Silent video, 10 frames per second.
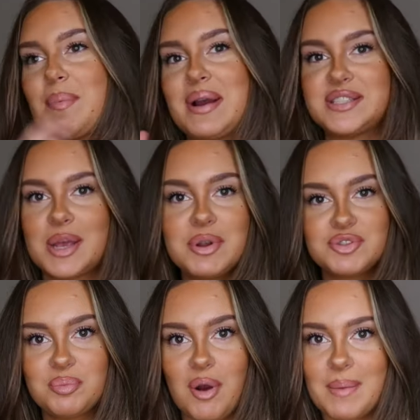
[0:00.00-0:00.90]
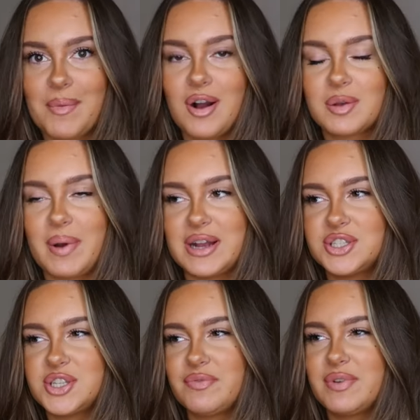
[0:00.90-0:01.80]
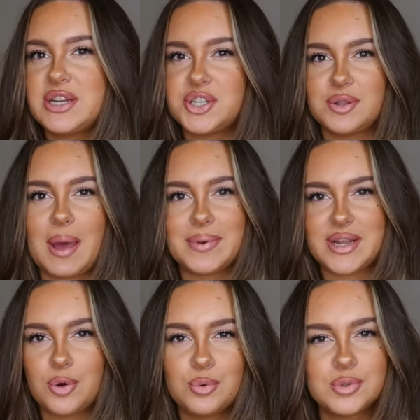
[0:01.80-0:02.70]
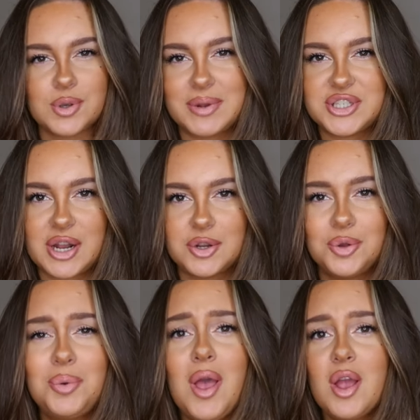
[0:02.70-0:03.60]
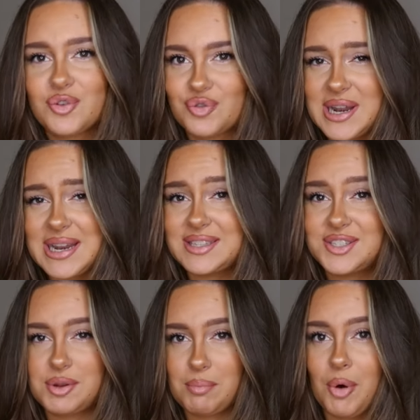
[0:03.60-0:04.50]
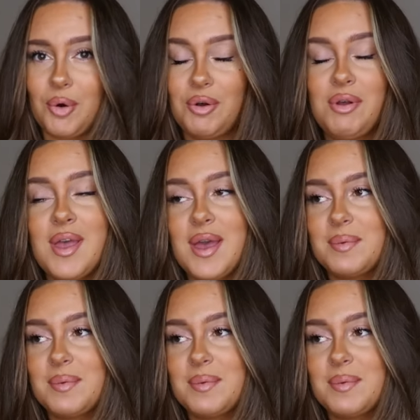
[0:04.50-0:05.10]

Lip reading: I buy so much from Primark, but I just don't really do that many hauls on my channel. Really need to do more.